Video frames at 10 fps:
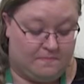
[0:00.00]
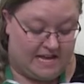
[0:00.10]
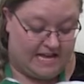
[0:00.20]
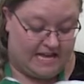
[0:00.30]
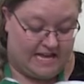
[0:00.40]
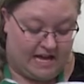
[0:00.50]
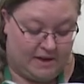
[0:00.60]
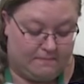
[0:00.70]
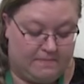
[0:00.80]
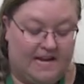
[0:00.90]
be
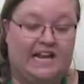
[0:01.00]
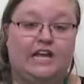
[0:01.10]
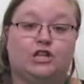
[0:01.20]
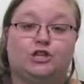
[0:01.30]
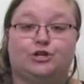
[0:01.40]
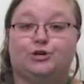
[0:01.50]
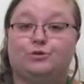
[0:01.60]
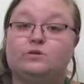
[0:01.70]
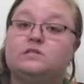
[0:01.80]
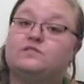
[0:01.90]
many
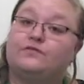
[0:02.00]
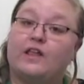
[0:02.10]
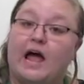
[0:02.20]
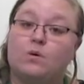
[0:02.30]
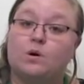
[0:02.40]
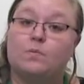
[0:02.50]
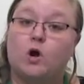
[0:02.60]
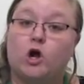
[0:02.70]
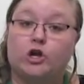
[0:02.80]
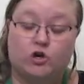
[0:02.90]
loose flour
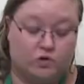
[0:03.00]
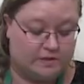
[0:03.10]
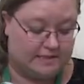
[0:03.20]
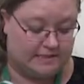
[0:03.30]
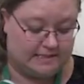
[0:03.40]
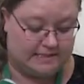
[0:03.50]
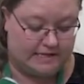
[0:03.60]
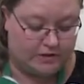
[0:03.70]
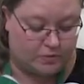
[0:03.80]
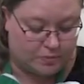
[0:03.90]
particles
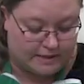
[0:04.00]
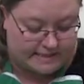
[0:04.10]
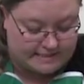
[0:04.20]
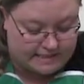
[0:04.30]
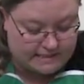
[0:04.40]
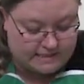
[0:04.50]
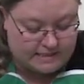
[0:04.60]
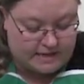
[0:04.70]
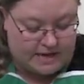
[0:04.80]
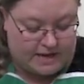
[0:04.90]
still present,